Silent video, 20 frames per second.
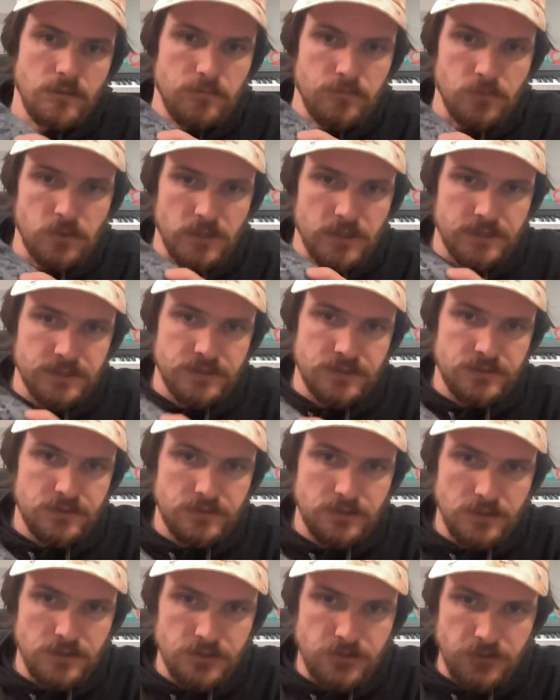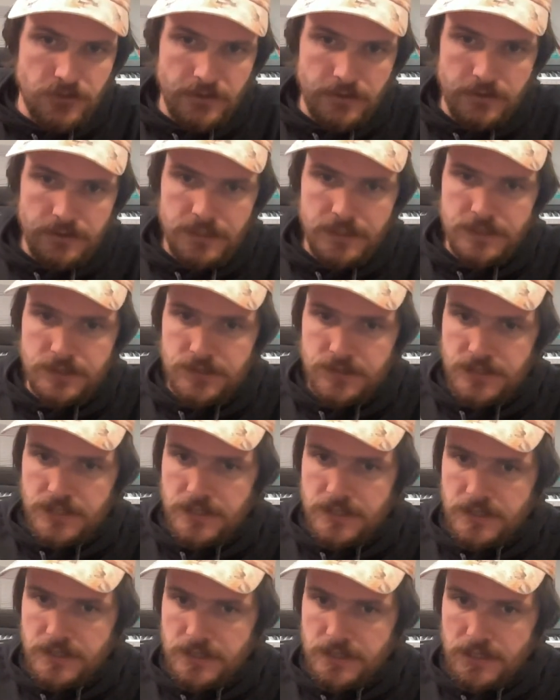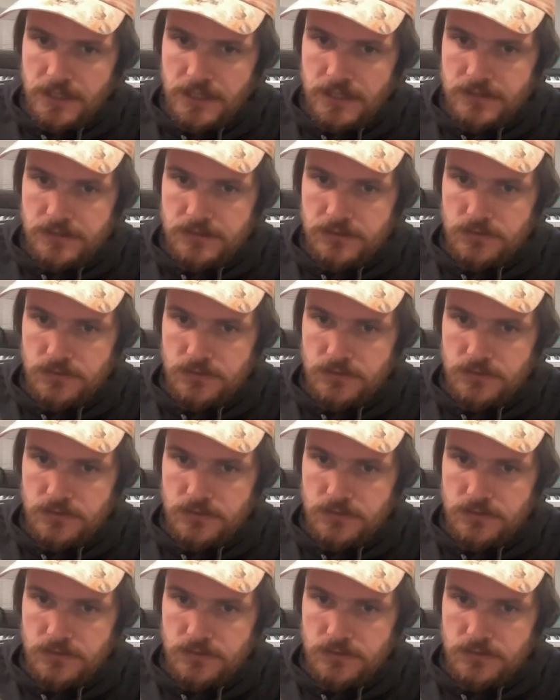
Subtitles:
Brooks Adrenaline GTS